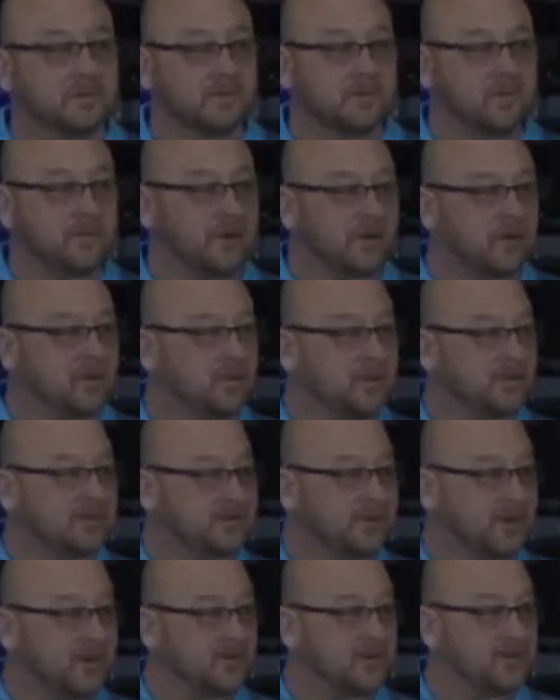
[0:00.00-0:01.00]
you've heard me
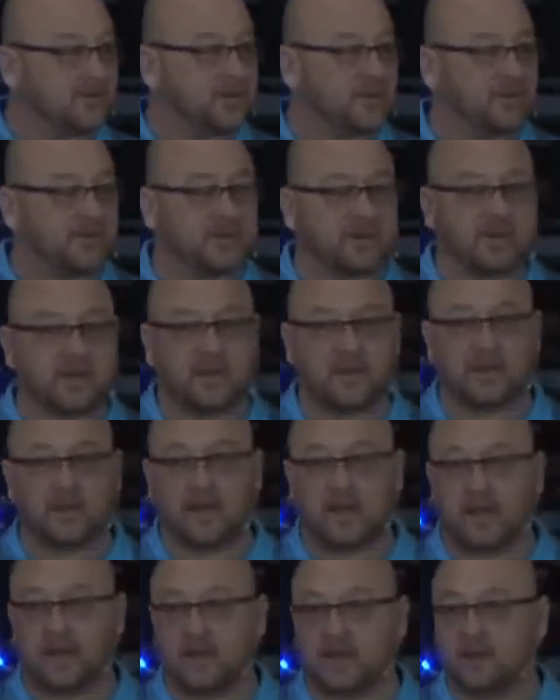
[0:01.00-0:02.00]
say over and over
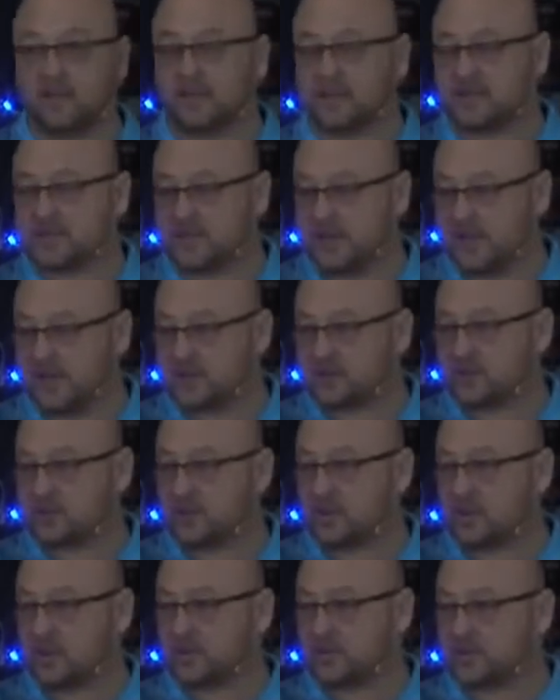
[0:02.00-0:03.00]
again, I am a
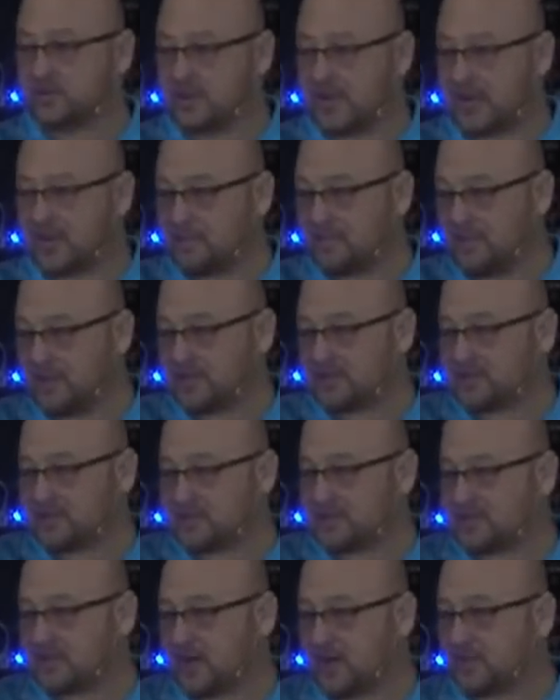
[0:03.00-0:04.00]
textual type
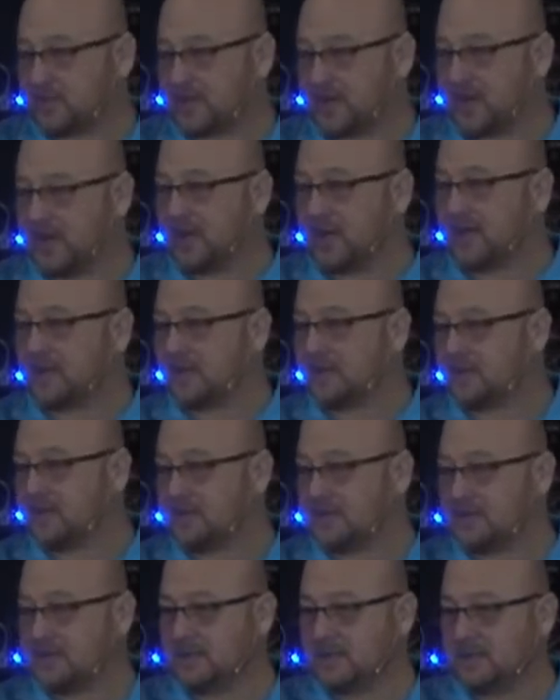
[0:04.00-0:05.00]
message type of guy.
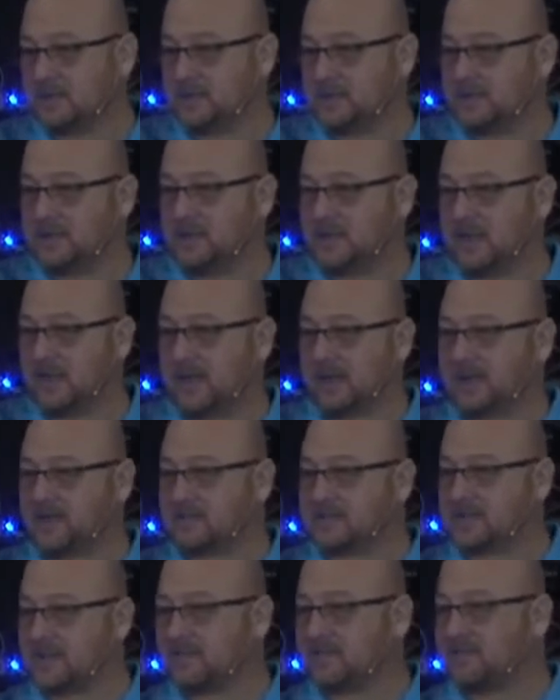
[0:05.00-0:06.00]
I
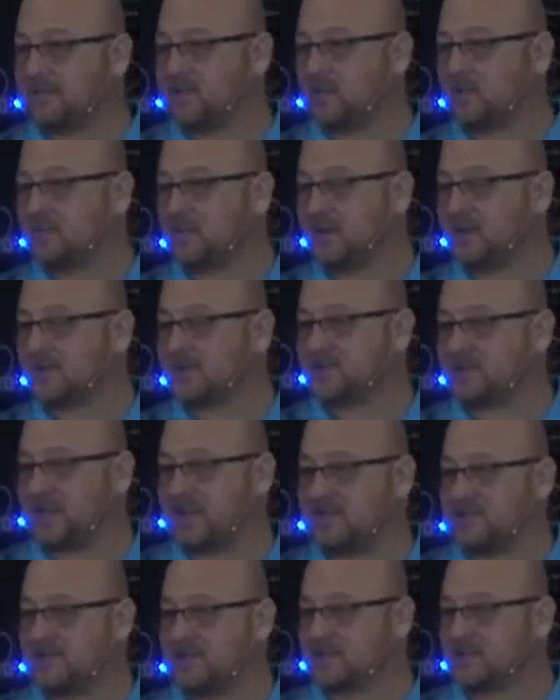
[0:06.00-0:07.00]
guess I feel my
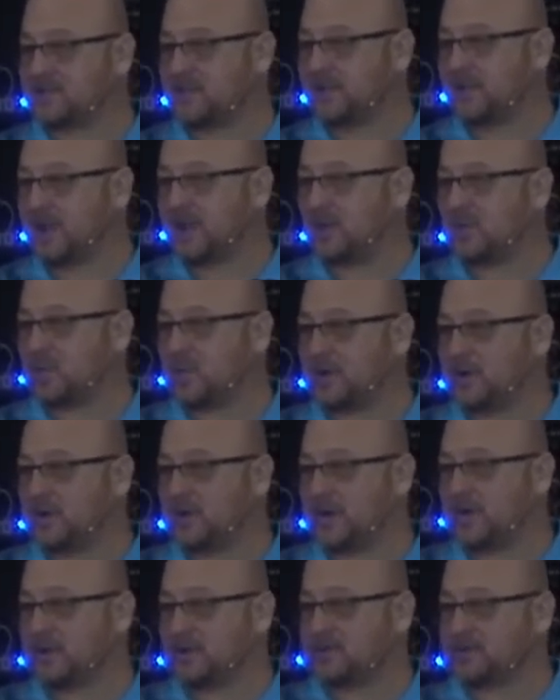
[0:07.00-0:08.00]
safest in that
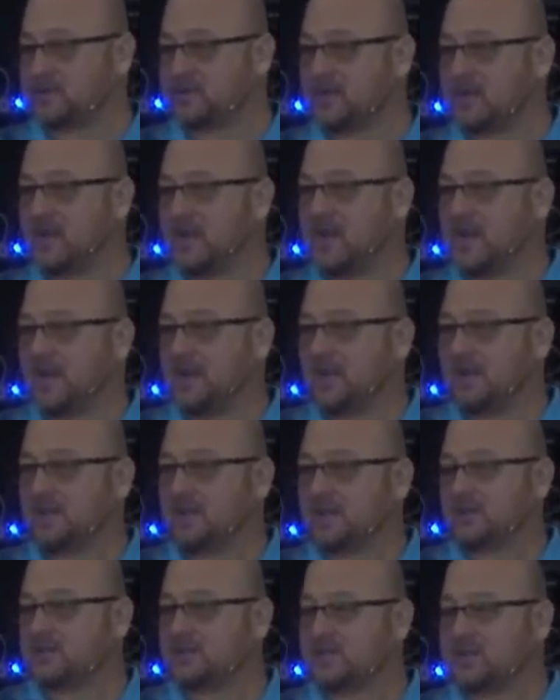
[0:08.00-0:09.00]
wheelhouse.
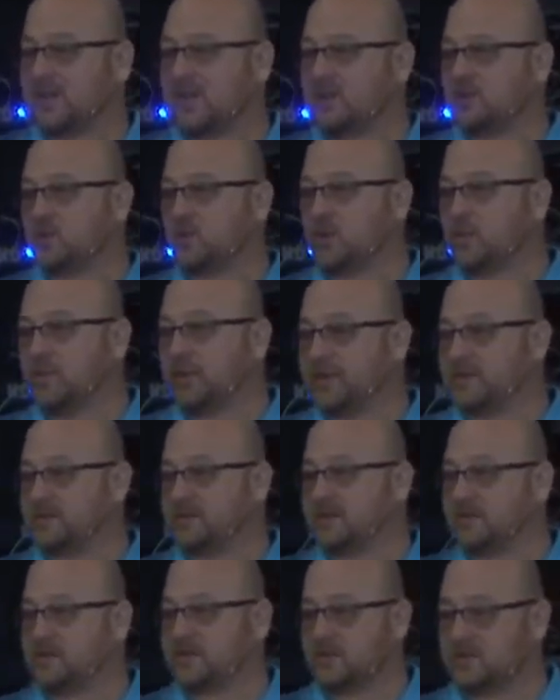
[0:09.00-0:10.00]
A textual
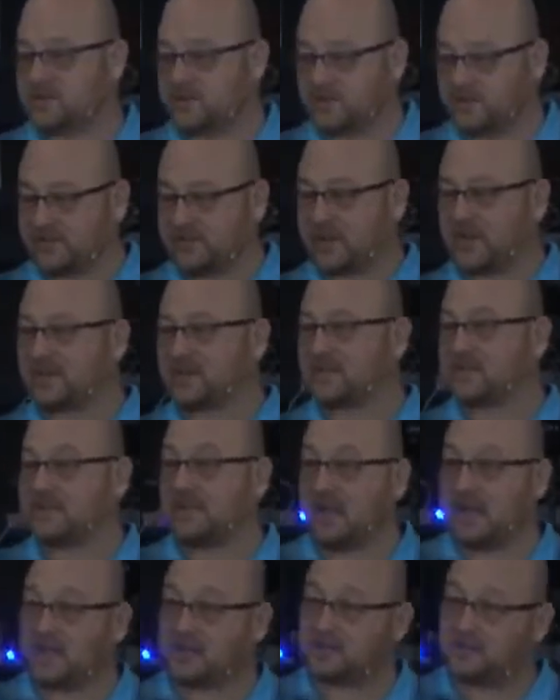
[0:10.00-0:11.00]
message is you find a
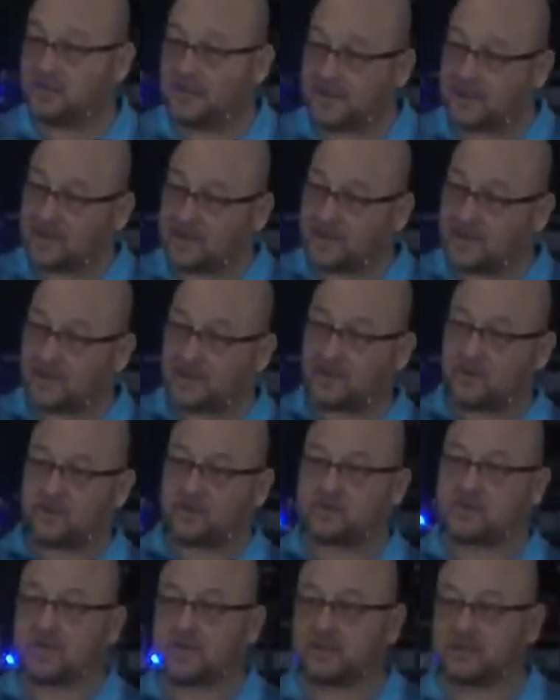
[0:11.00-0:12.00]
text, mainly in
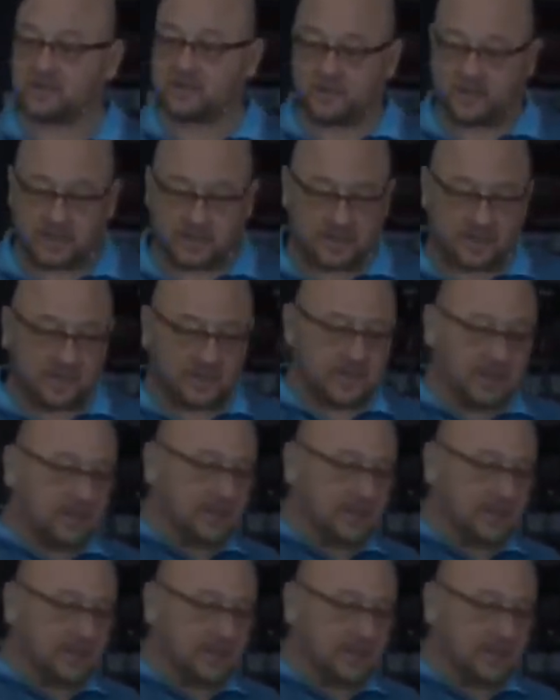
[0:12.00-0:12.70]
the New Testament,